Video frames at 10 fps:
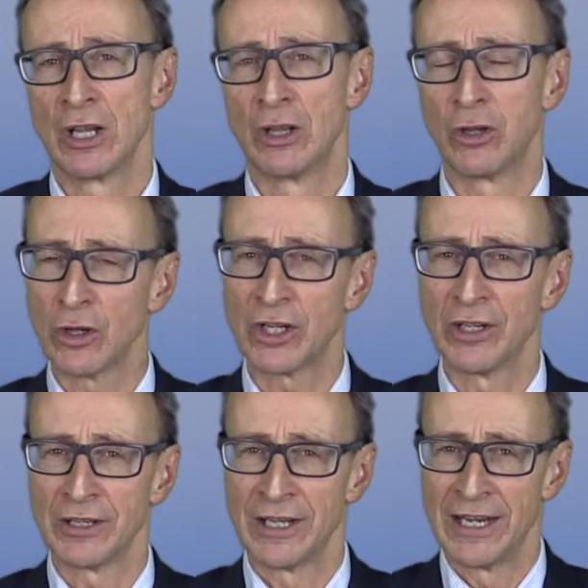look
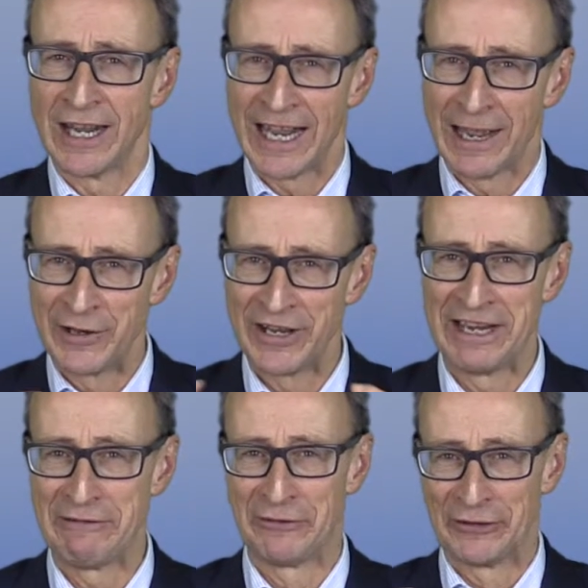at our
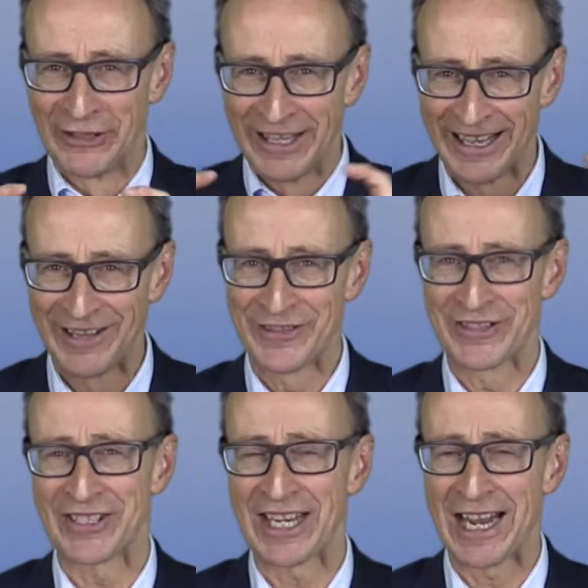navel,
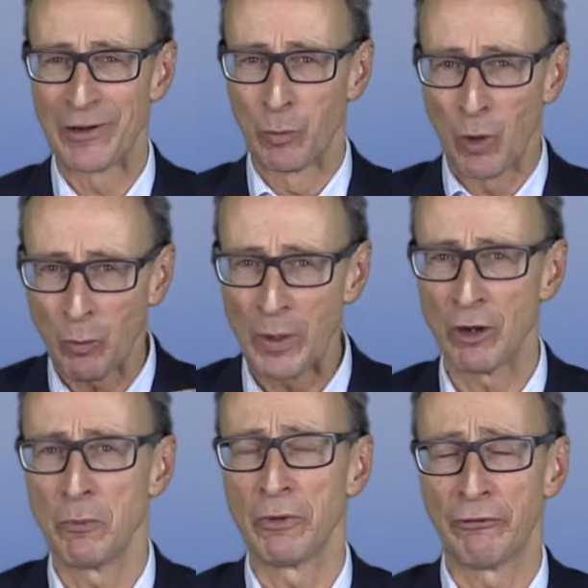understand what went
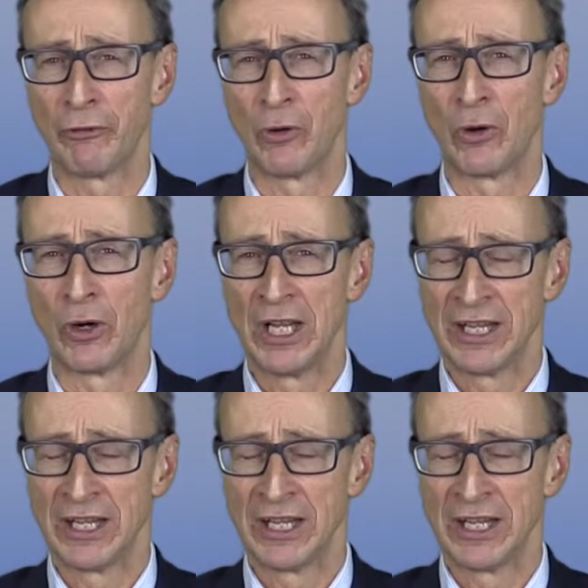on before.